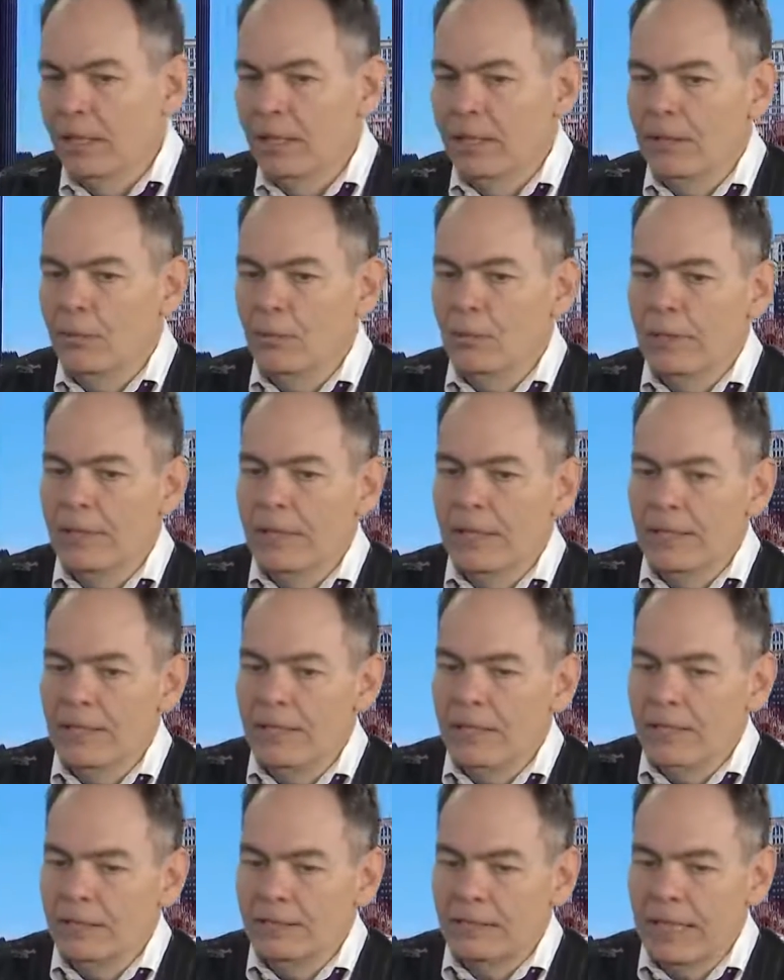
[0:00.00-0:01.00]

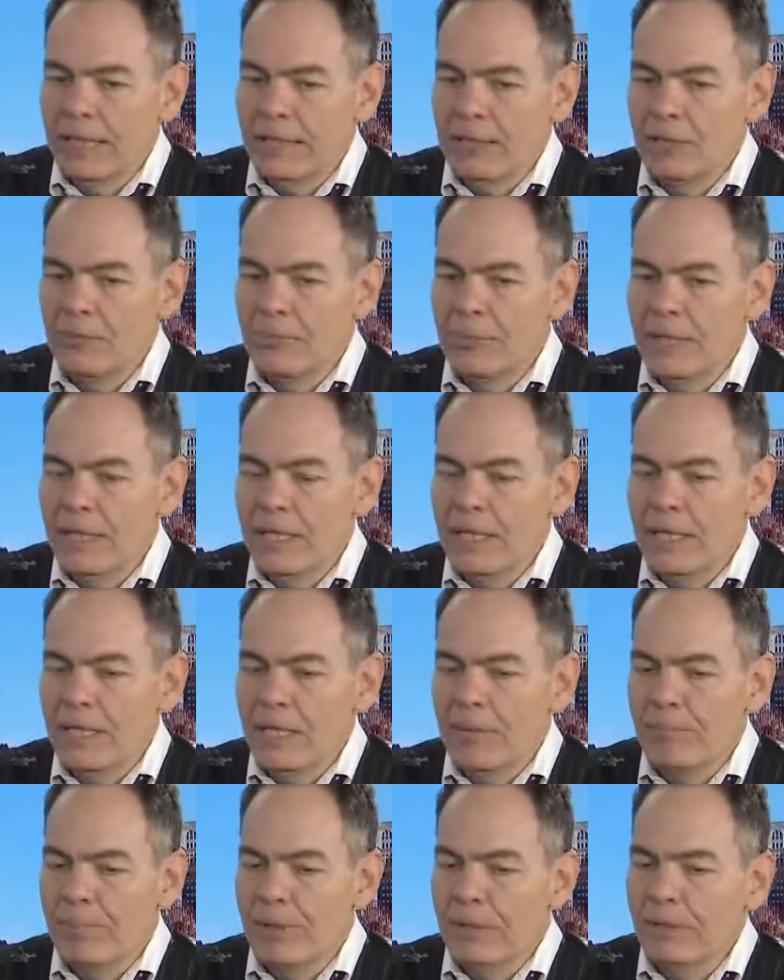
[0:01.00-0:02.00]
it's not going to
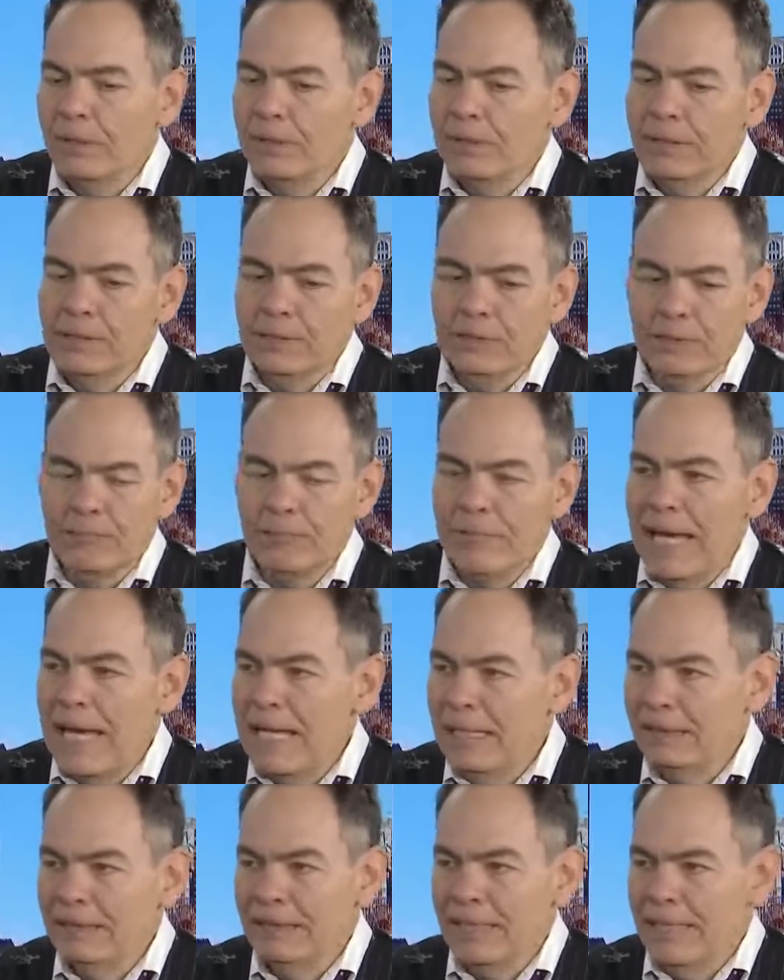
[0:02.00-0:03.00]
be ability to
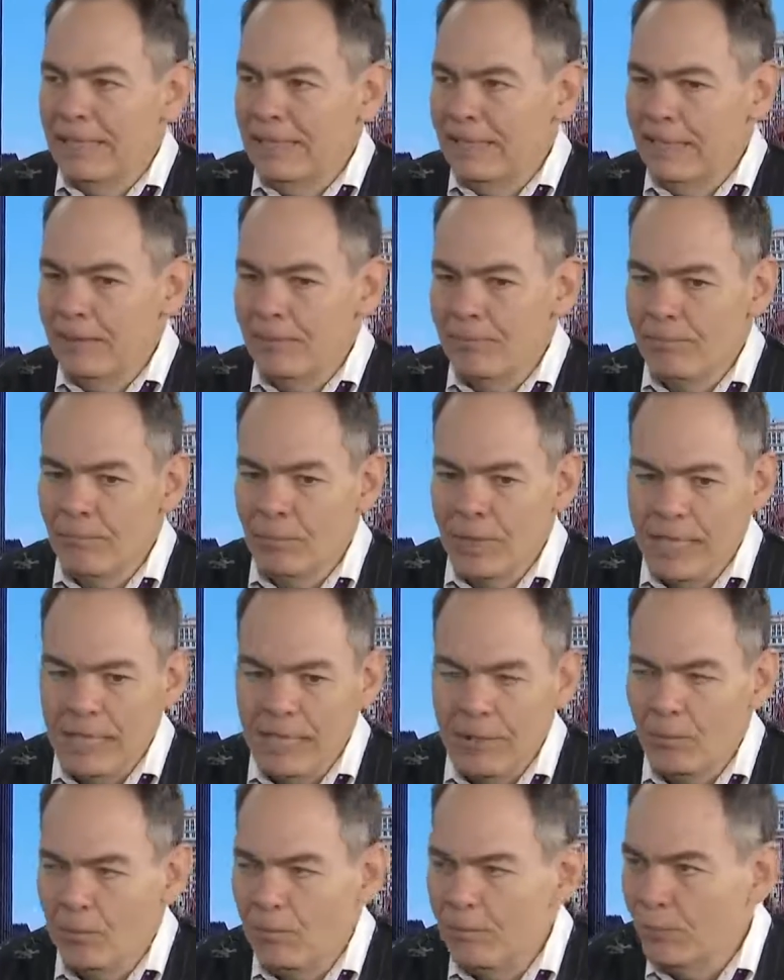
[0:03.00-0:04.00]
manage that in
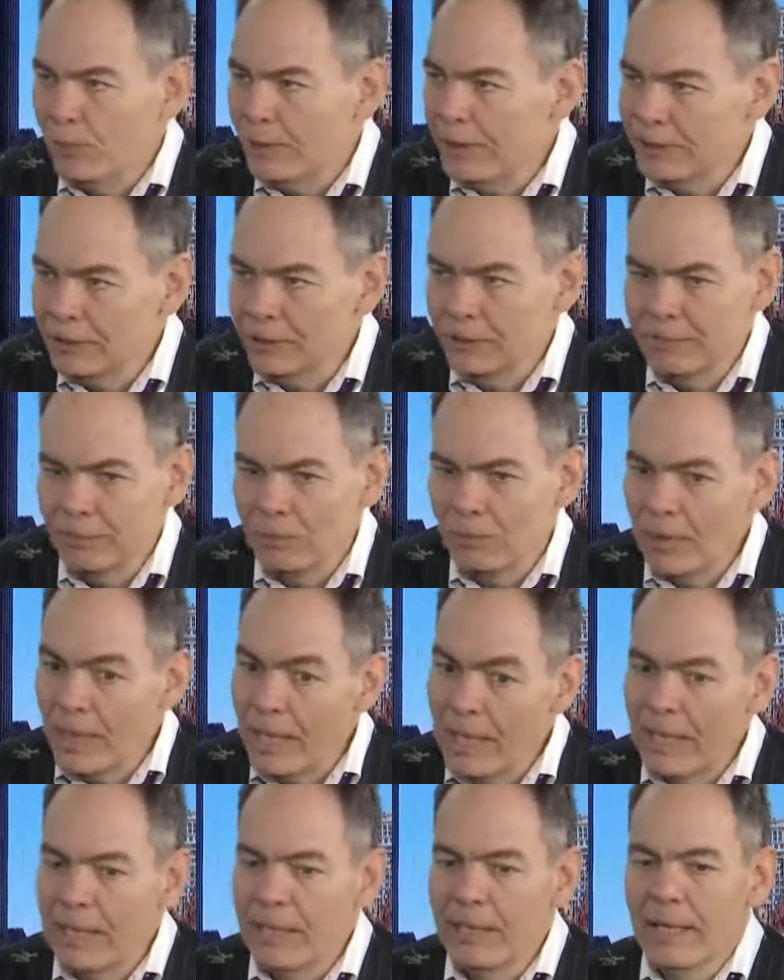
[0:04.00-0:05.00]
any reasonable
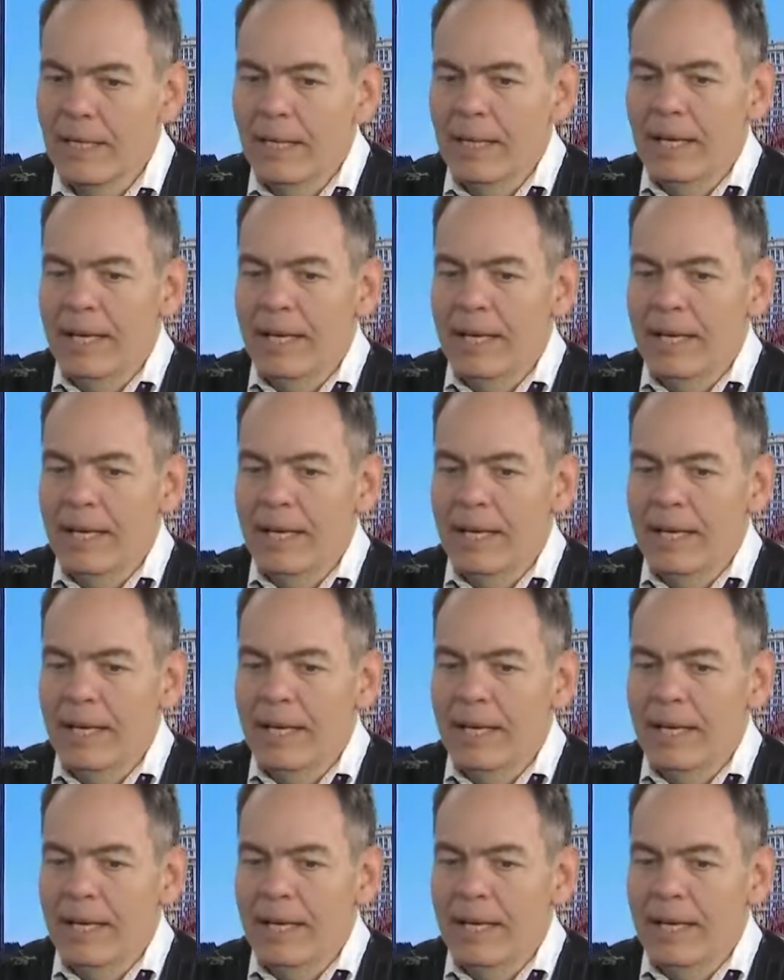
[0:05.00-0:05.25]
way.